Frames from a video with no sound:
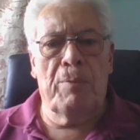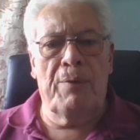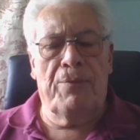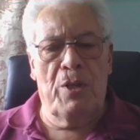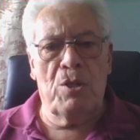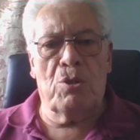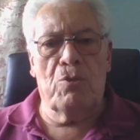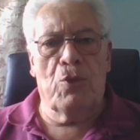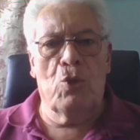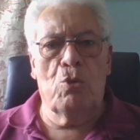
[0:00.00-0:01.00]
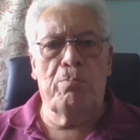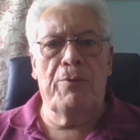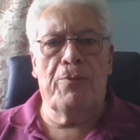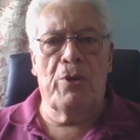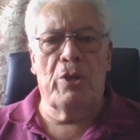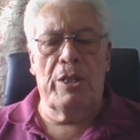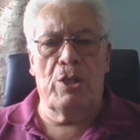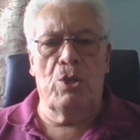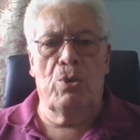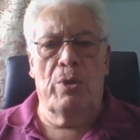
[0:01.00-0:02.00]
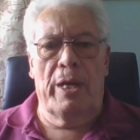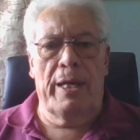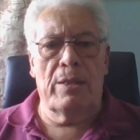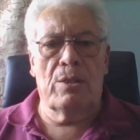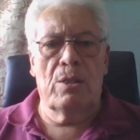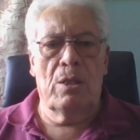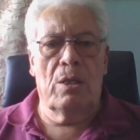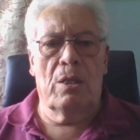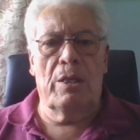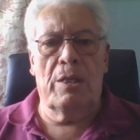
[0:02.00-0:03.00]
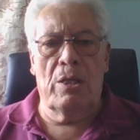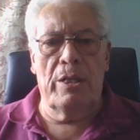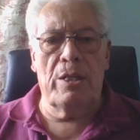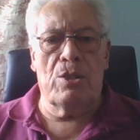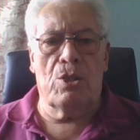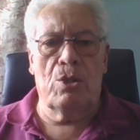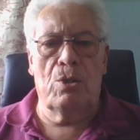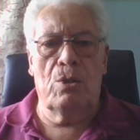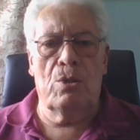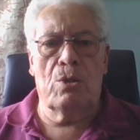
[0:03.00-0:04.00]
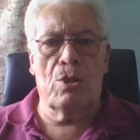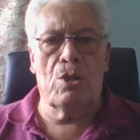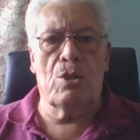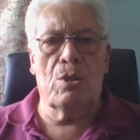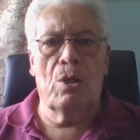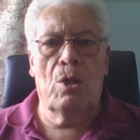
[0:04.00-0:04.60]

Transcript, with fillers: But first of all, before I do that, I'd like to just